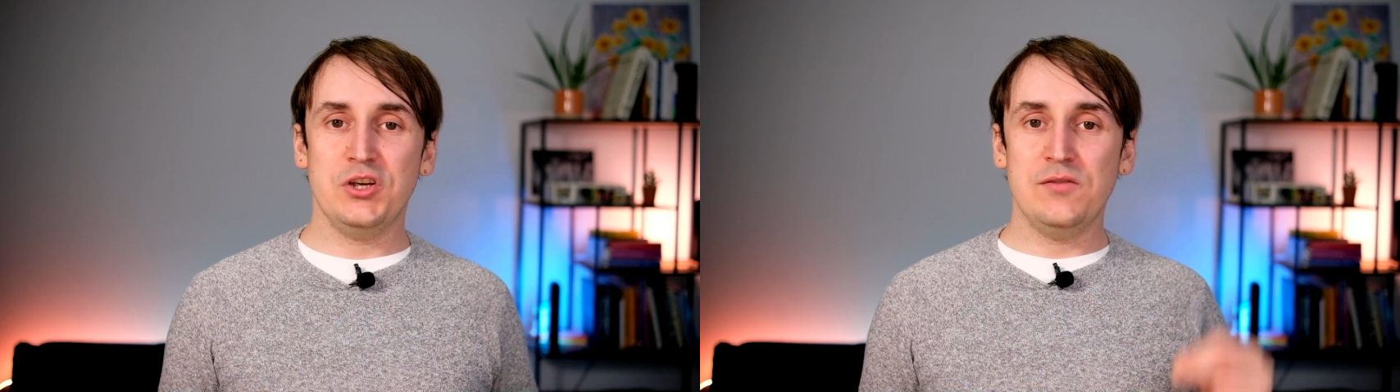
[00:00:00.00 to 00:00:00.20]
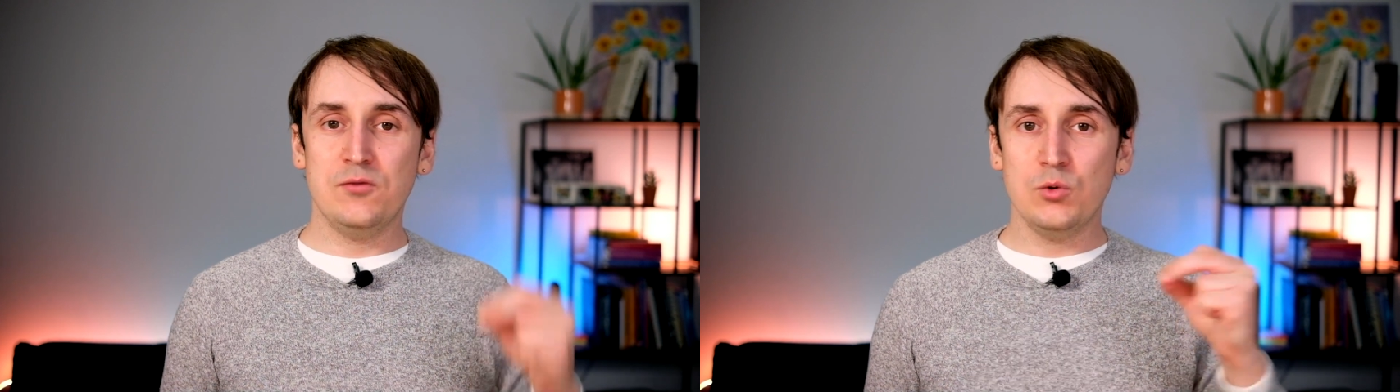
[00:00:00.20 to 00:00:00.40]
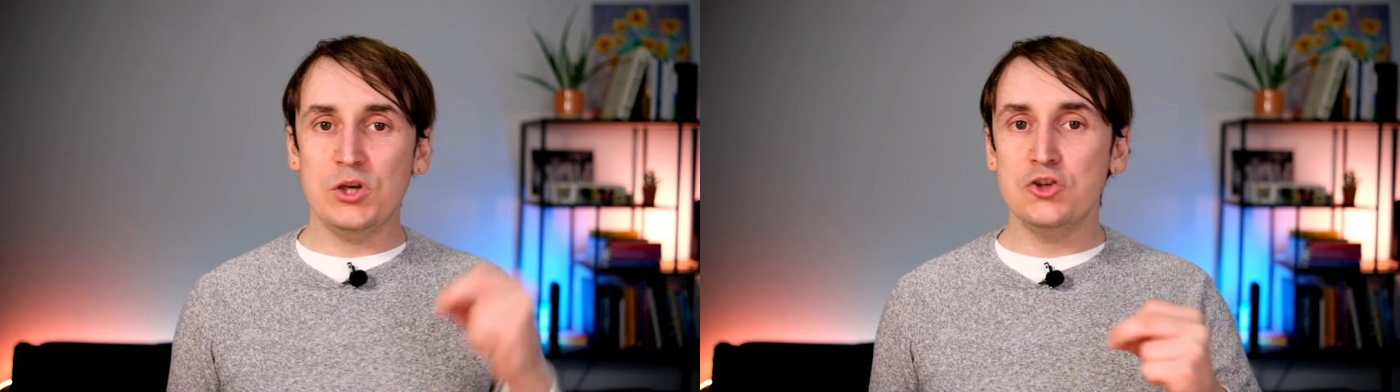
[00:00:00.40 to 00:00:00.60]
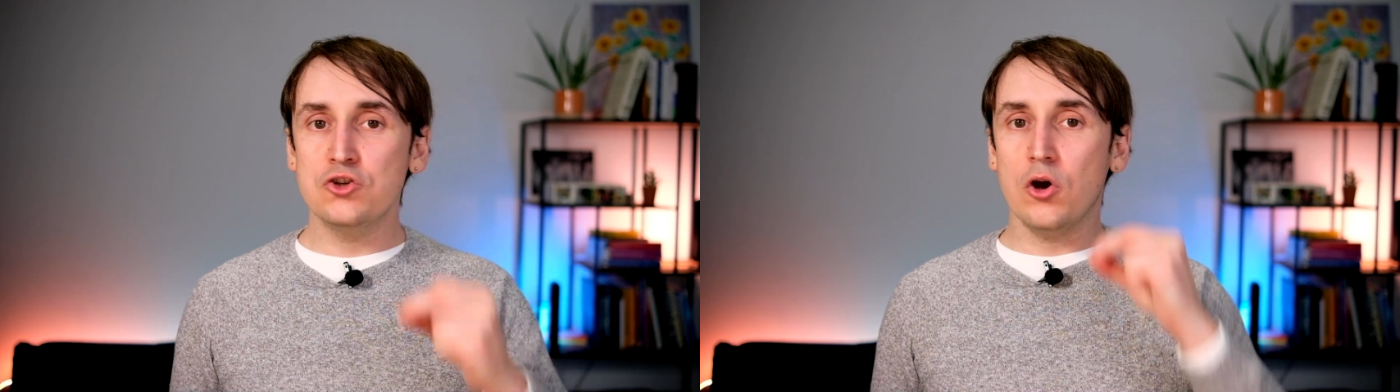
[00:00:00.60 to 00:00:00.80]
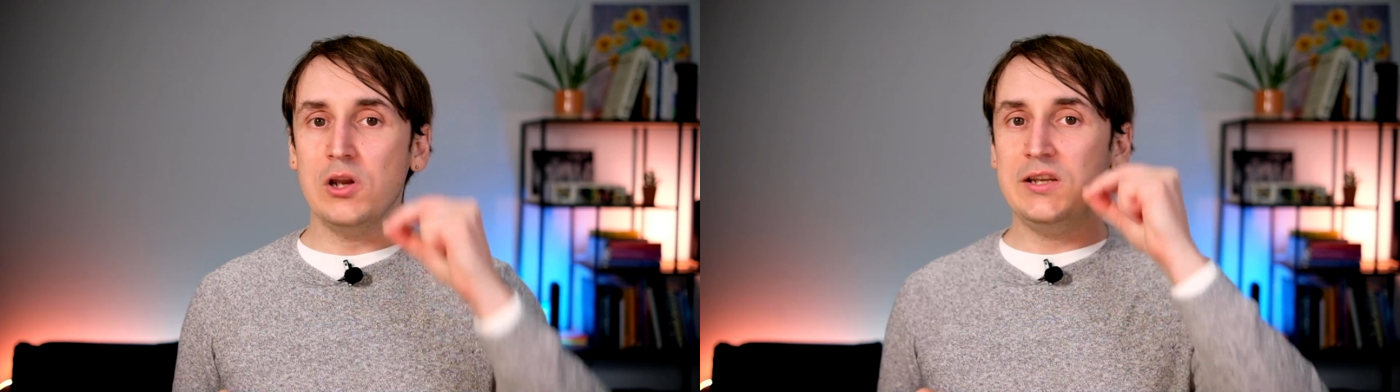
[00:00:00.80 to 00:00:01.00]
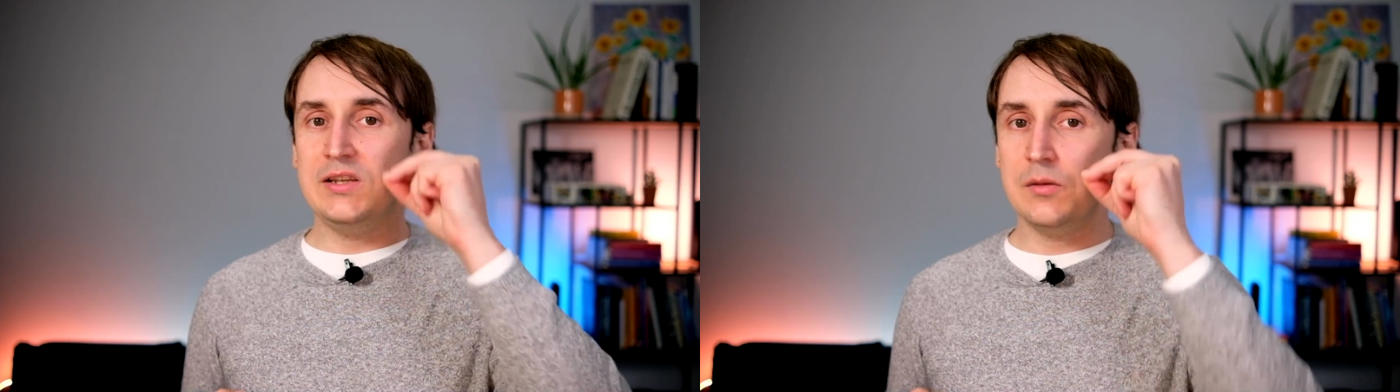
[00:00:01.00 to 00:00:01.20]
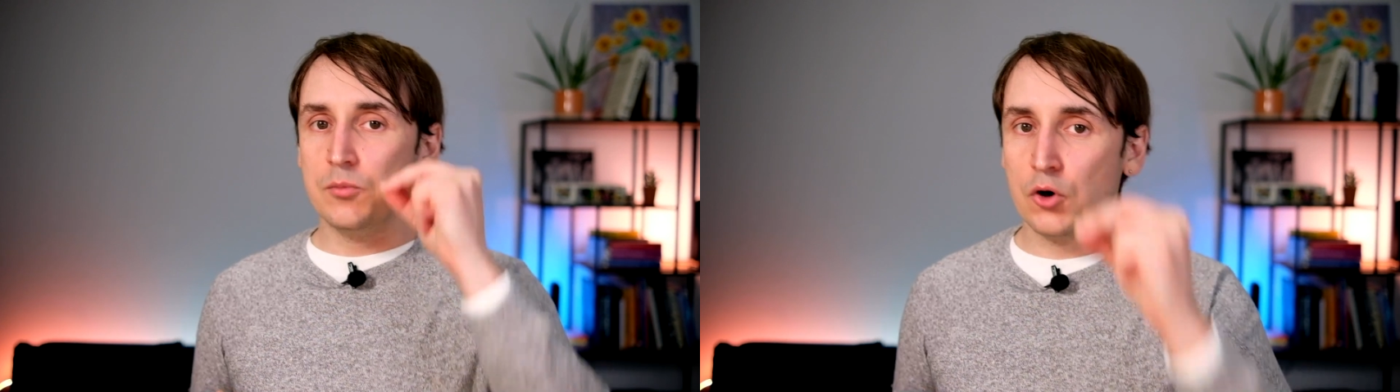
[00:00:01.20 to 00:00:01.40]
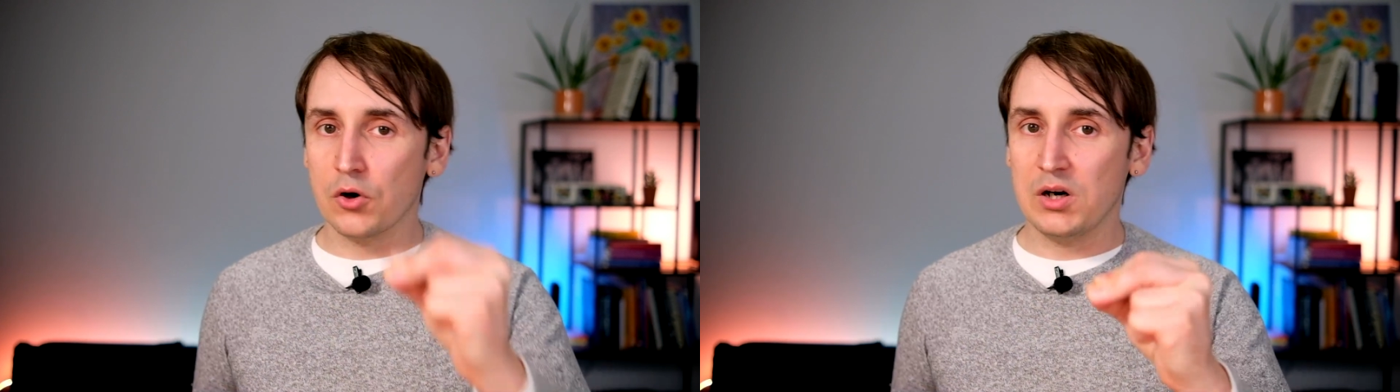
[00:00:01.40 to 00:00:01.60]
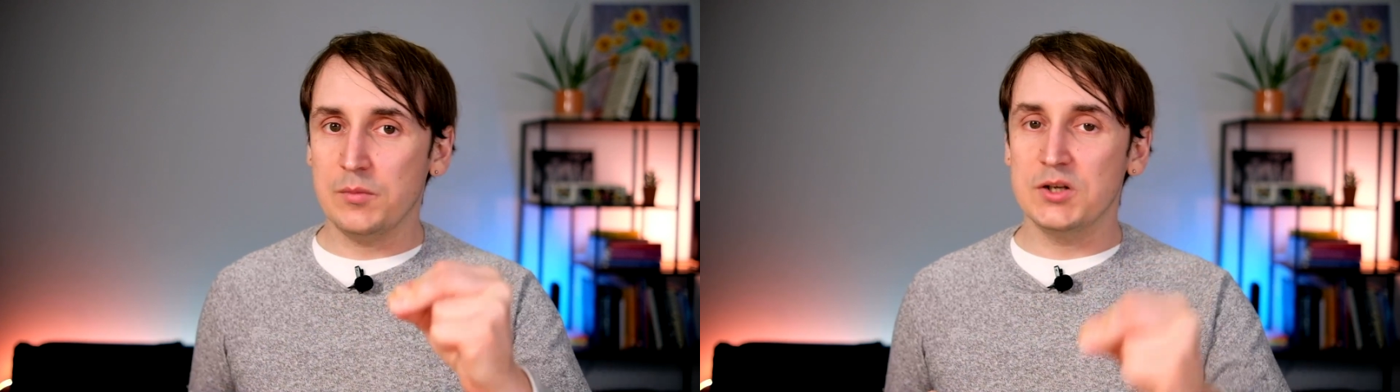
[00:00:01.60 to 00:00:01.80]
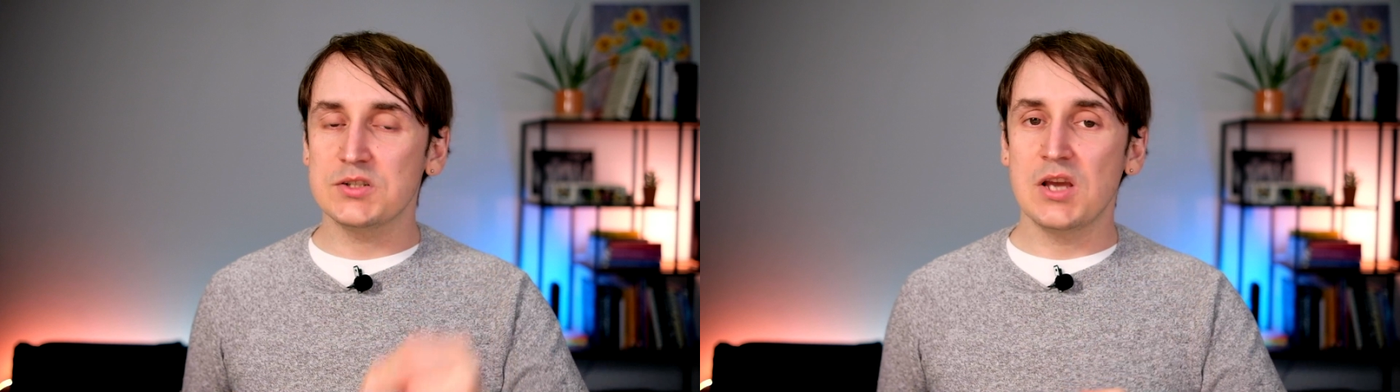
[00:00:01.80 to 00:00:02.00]
if you enjoy leading
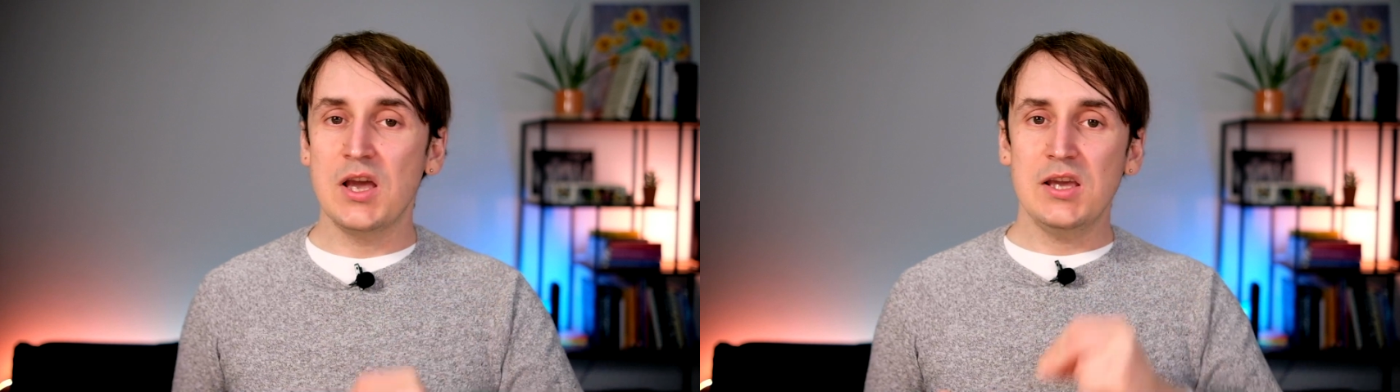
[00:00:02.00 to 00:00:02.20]
programmers,